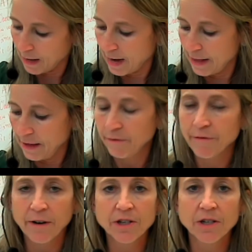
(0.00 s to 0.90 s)
and then
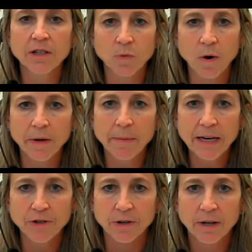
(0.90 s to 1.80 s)
friction is what we
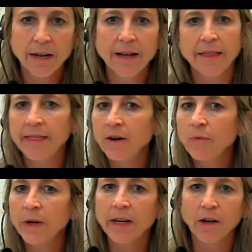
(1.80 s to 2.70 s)
measure,
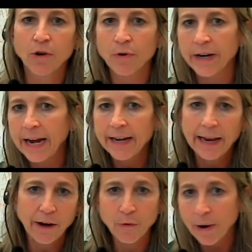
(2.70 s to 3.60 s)
then we can create
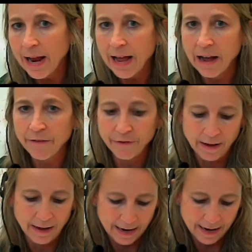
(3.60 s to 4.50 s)
a graph,
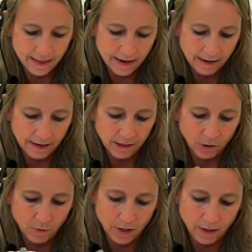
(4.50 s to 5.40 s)
and then
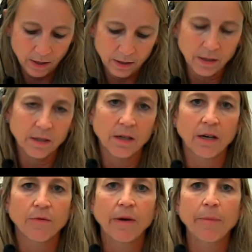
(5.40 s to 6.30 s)
guess what this is
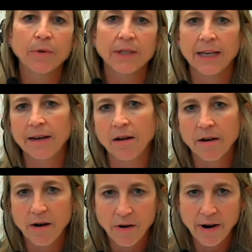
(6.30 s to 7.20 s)
going to represent
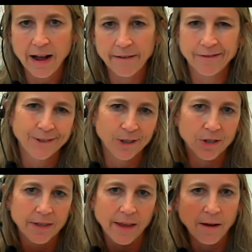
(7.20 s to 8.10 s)
on our graph. So
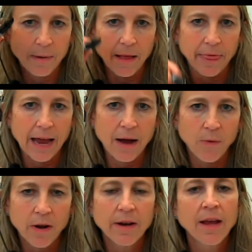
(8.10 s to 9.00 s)
just think about that one.